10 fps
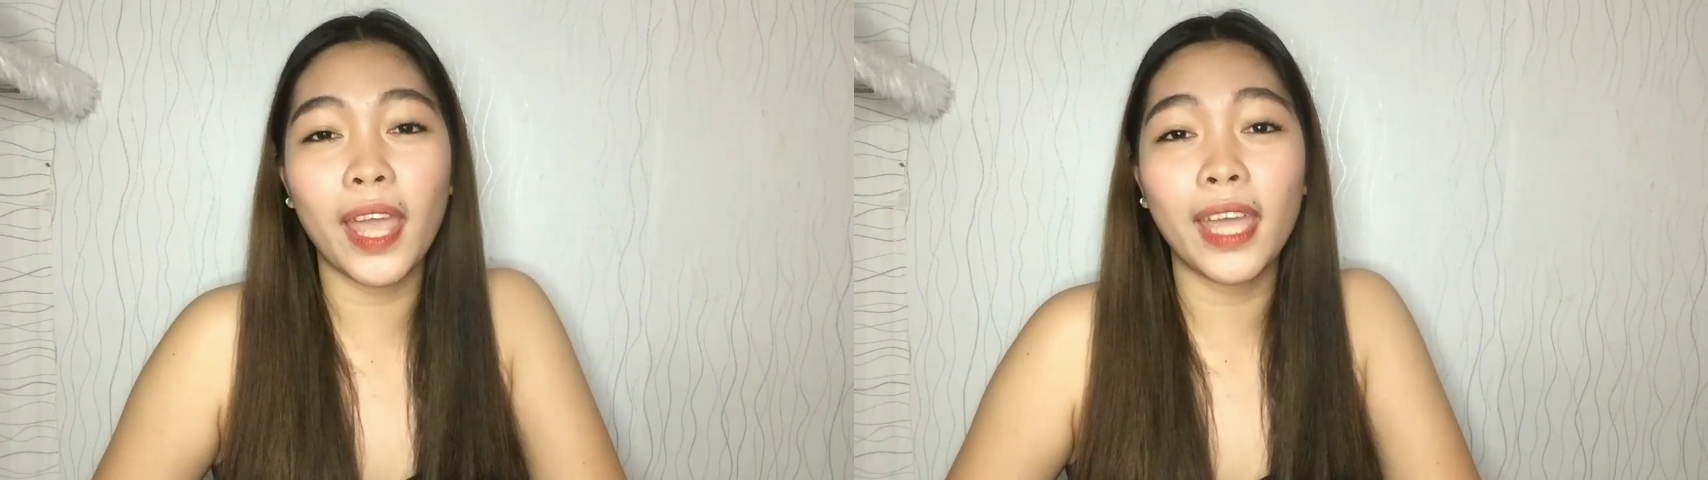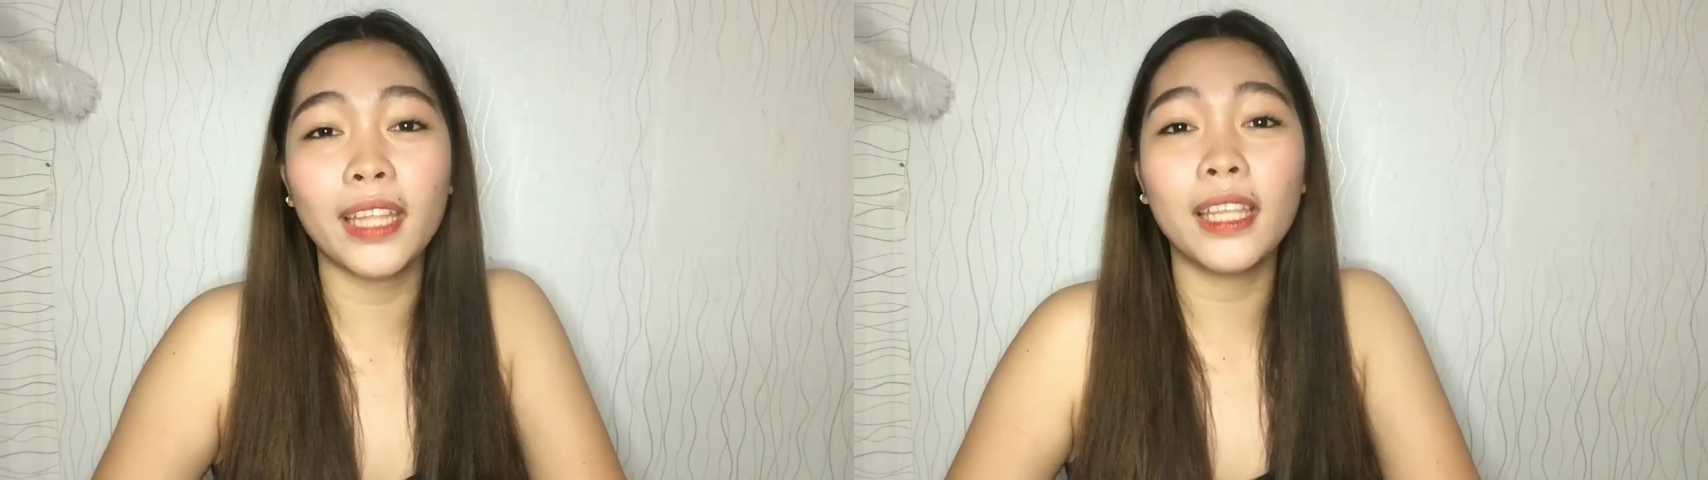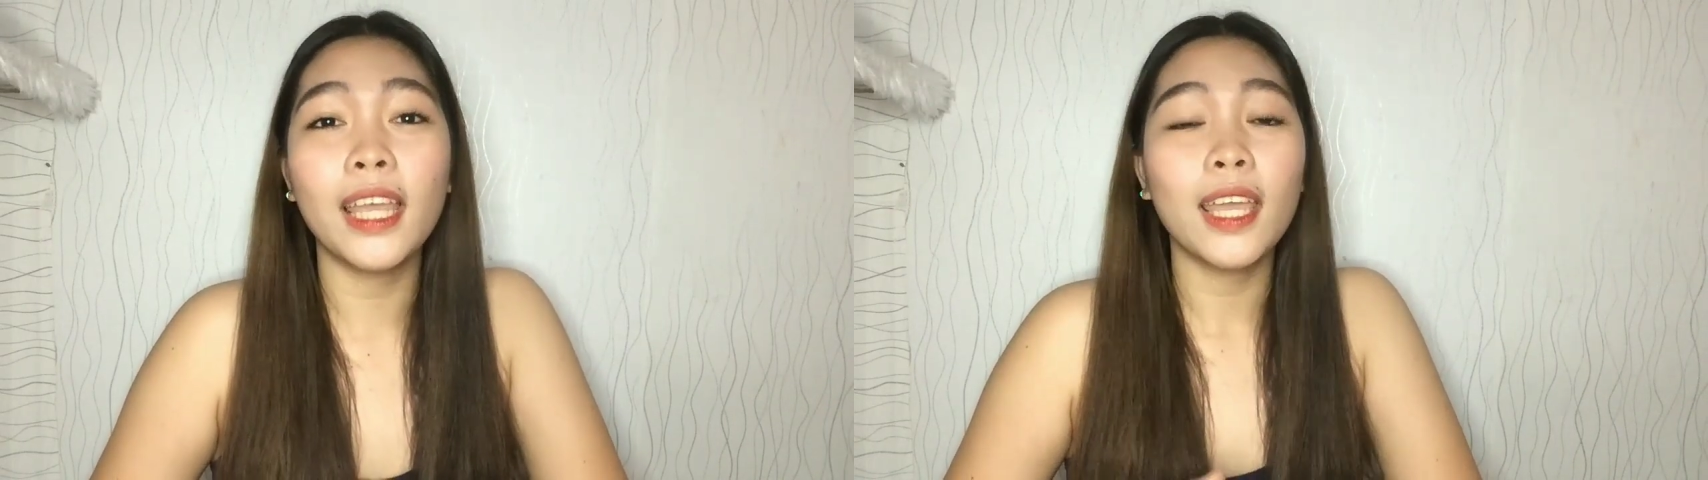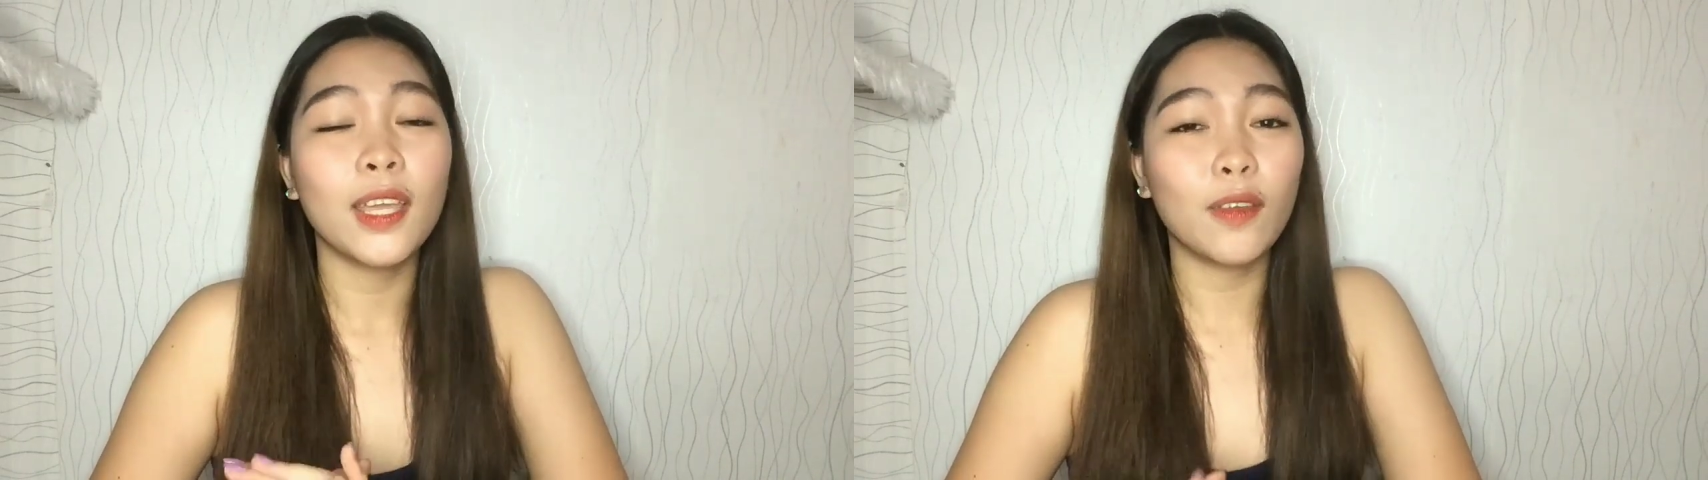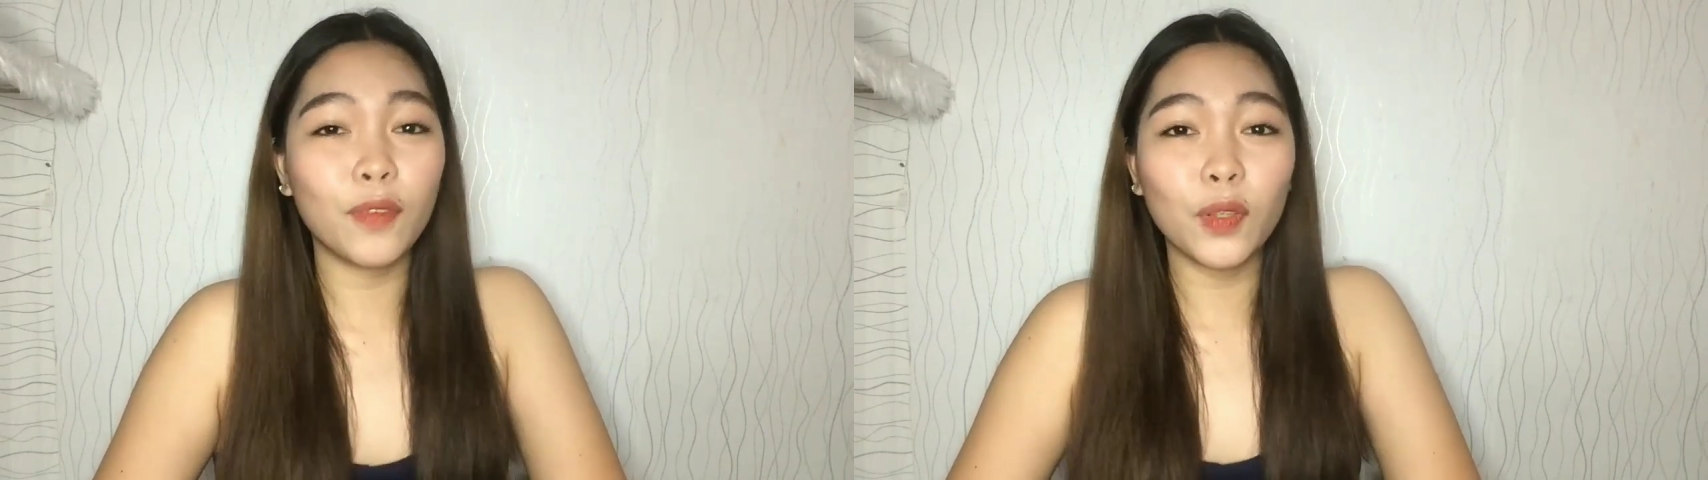And
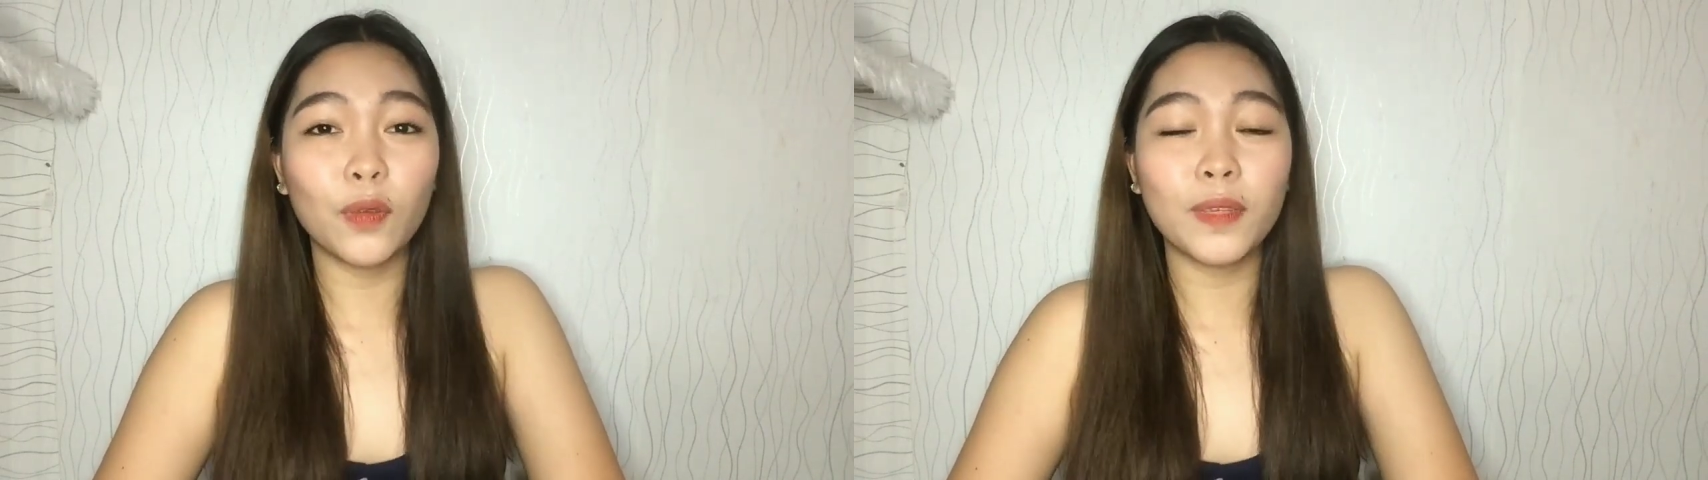if you do,